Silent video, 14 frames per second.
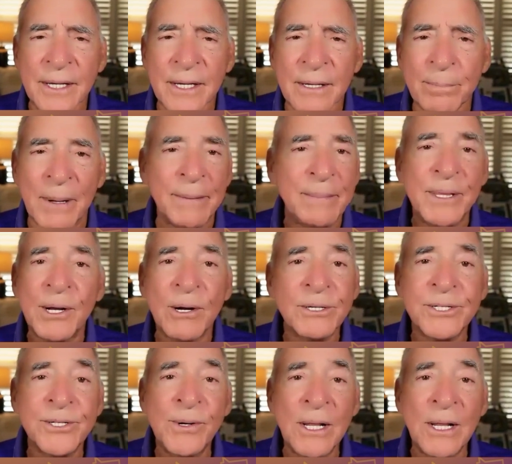Maybe there are
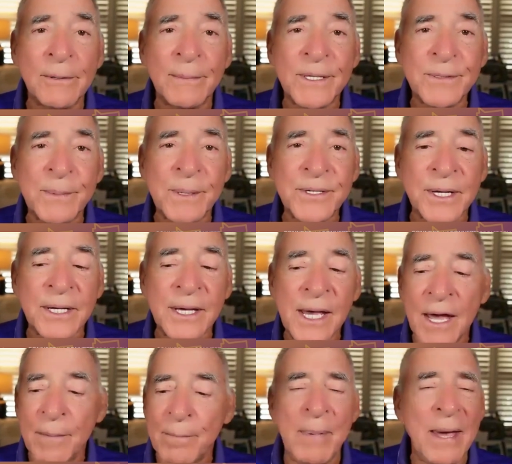two elements missing.
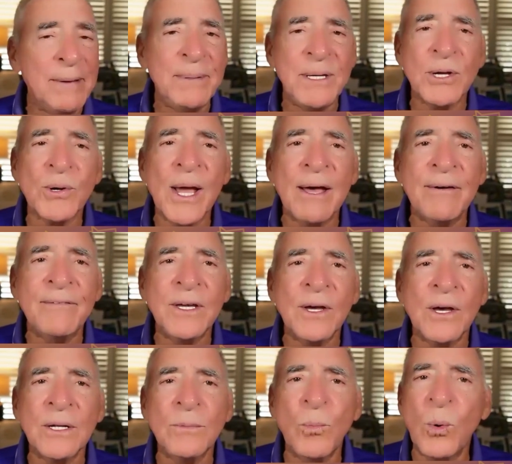Maybe you're heavy
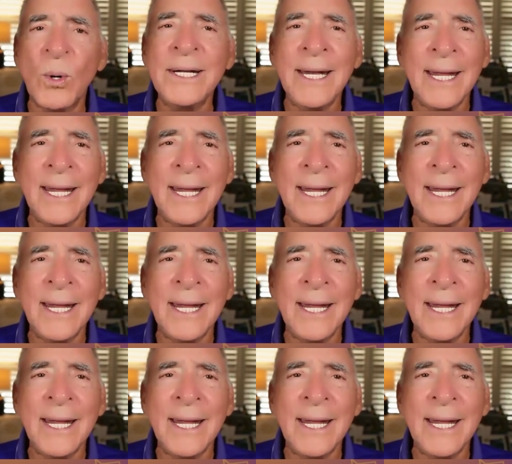on one